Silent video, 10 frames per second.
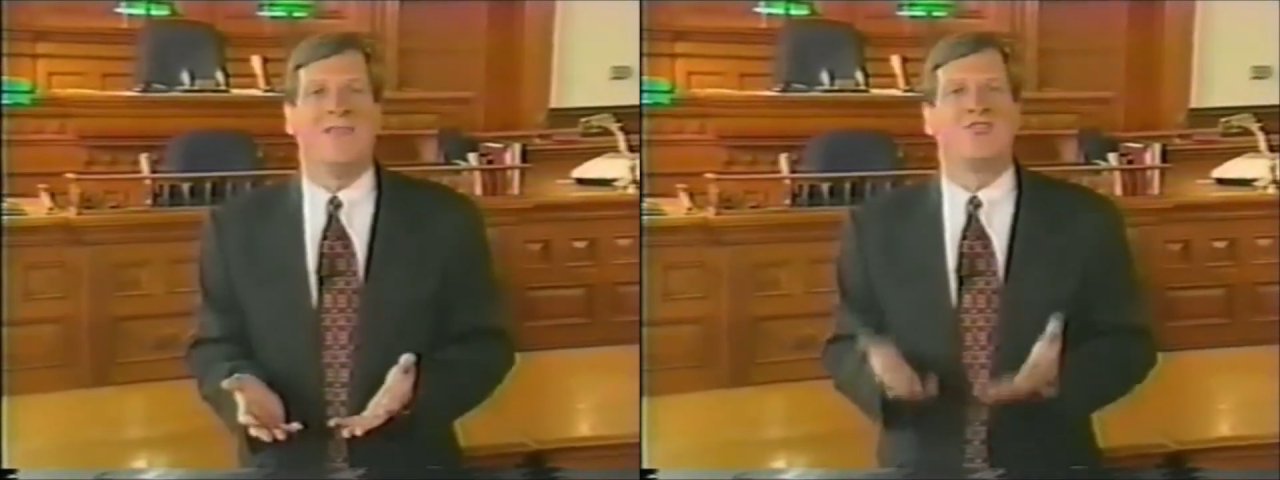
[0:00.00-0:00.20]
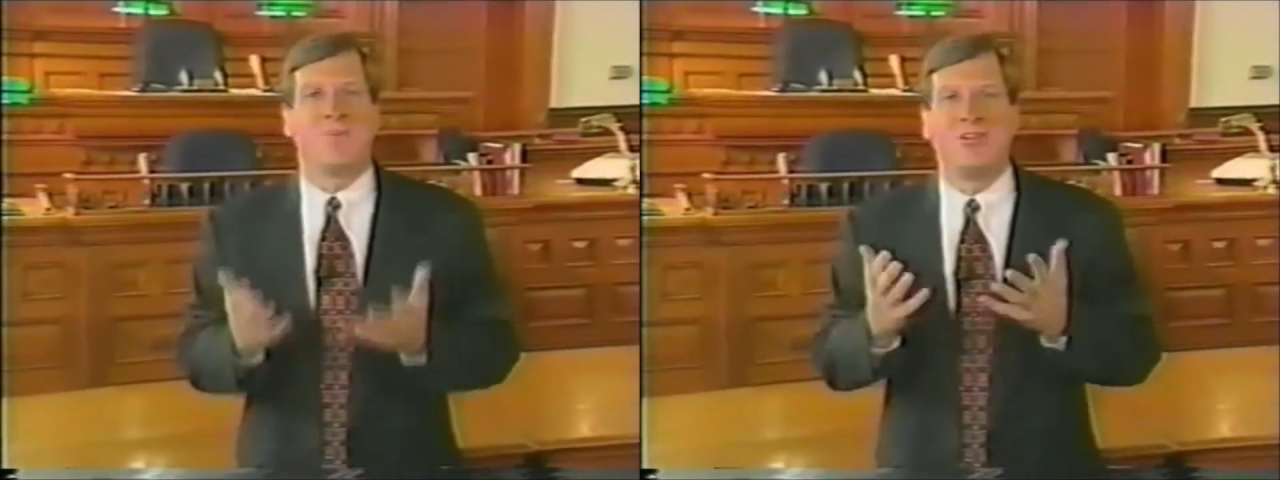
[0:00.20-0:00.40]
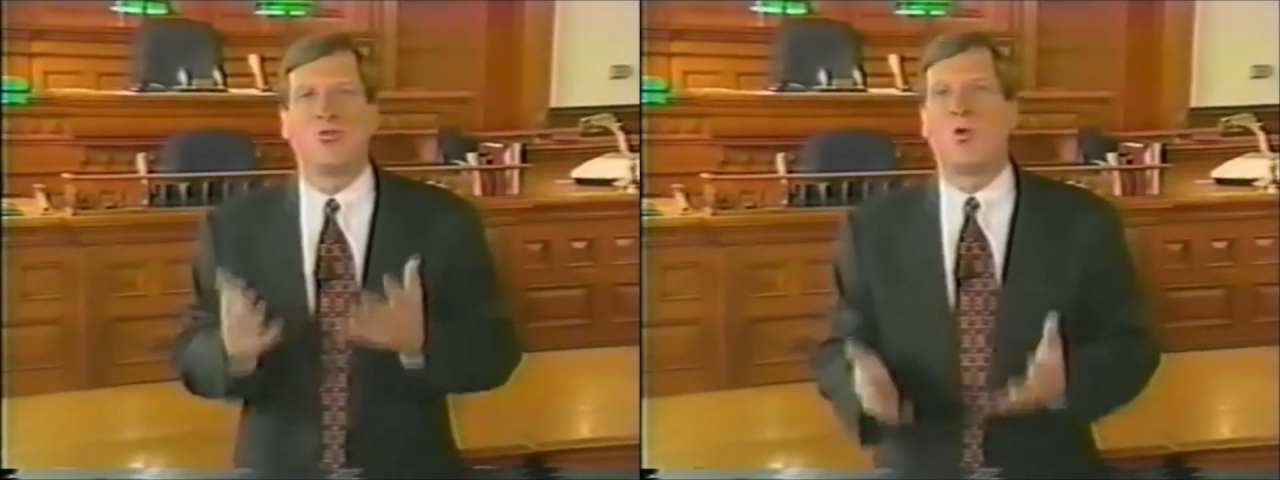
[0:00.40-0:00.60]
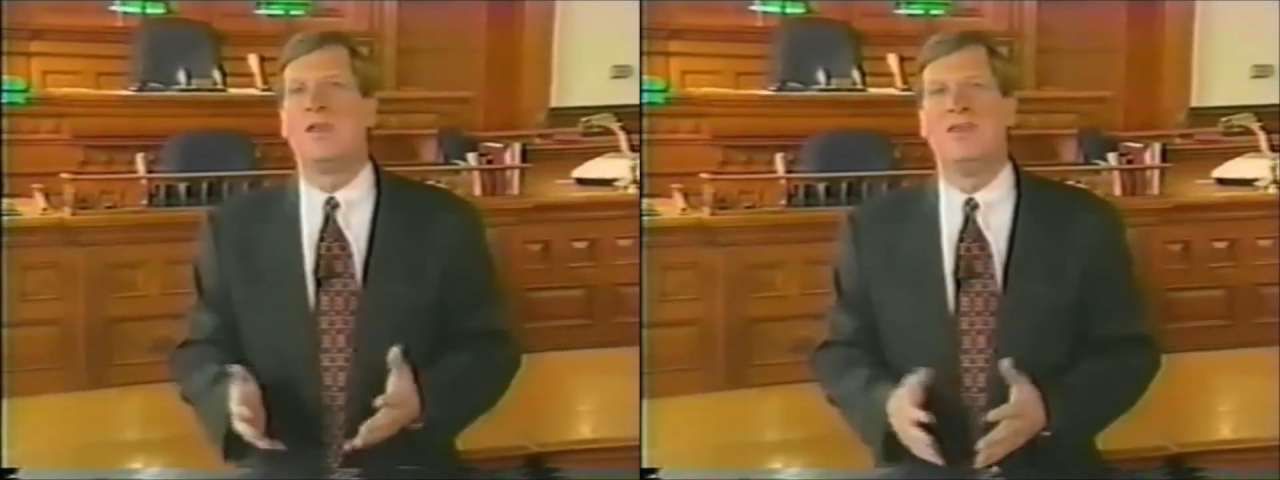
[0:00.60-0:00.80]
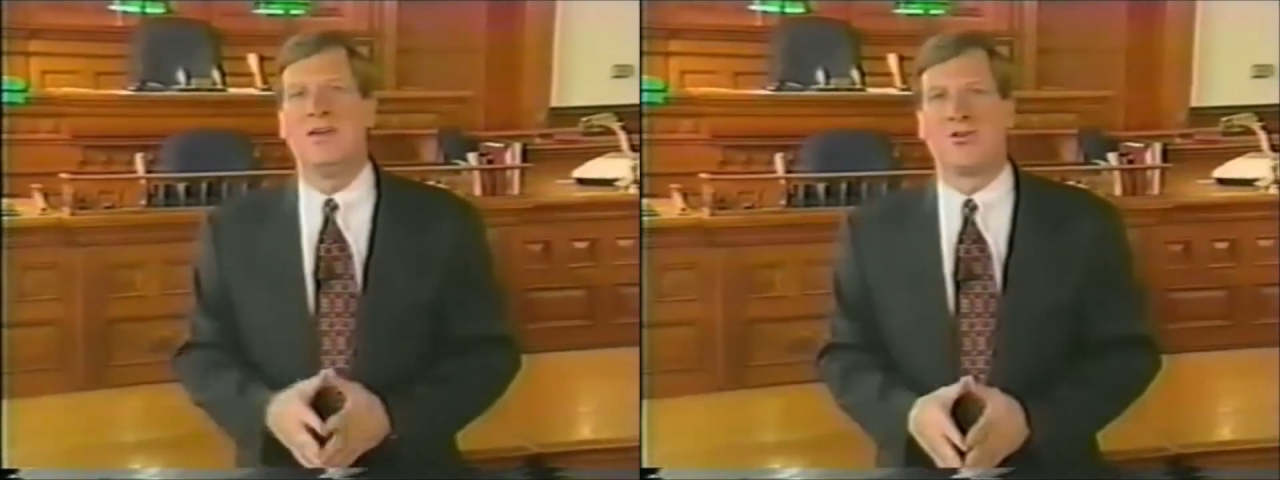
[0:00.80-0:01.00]
and then spend
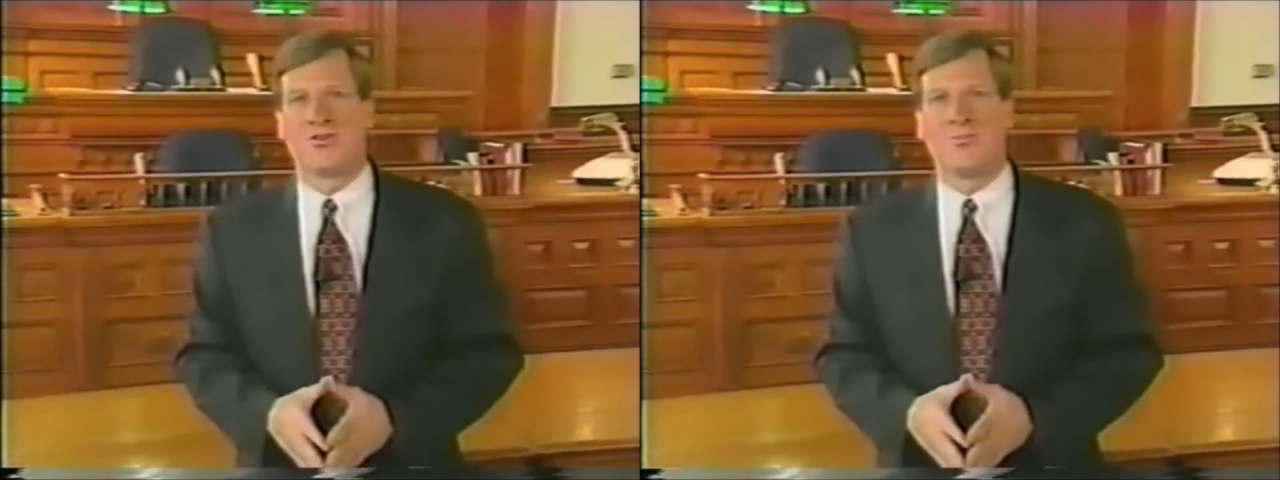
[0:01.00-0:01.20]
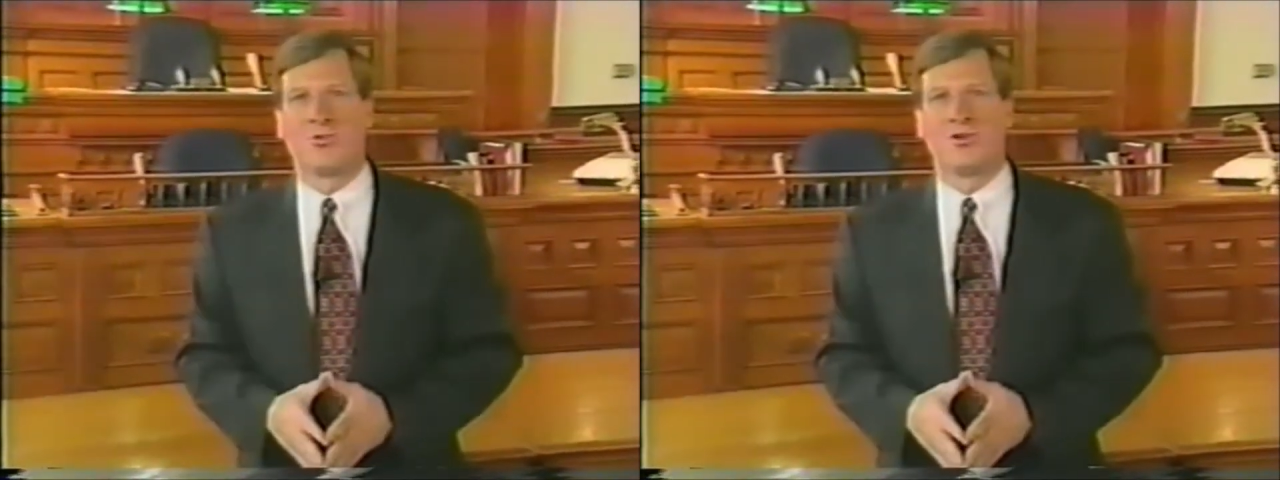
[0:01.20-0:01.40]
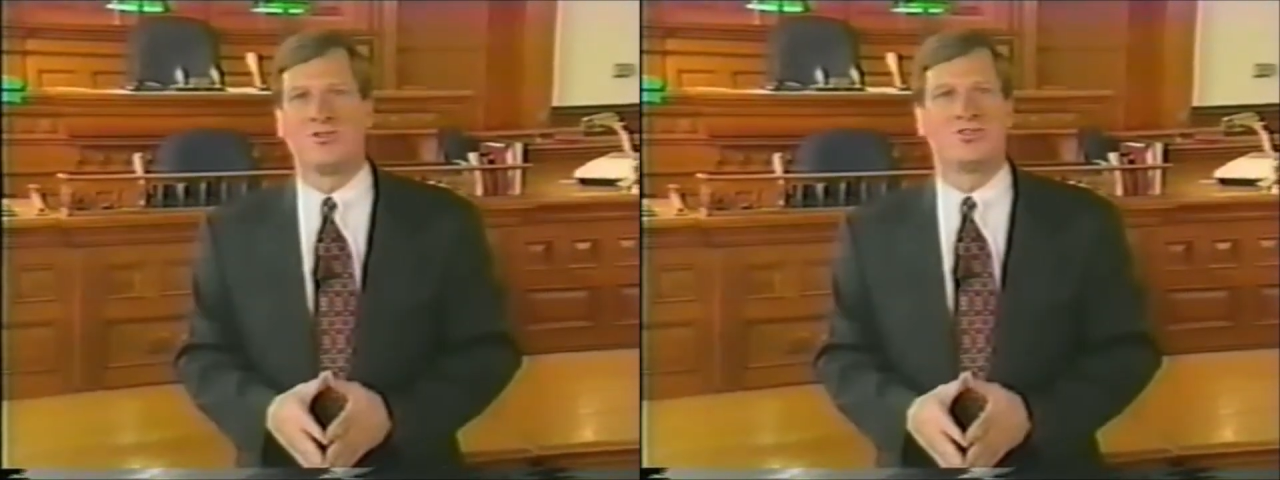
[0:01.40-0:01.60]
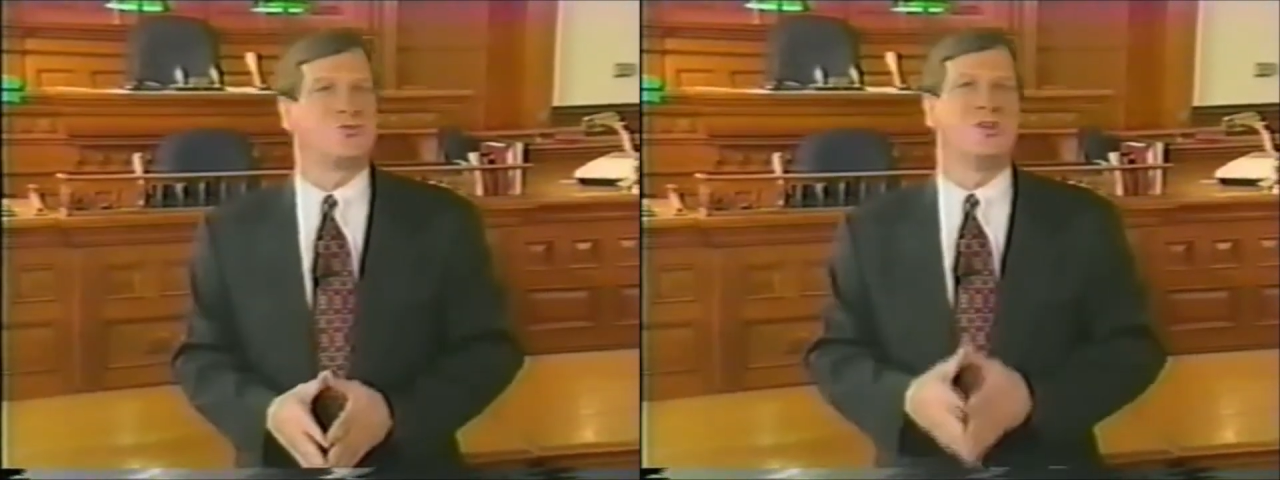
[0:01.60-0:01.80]
20 years in prison.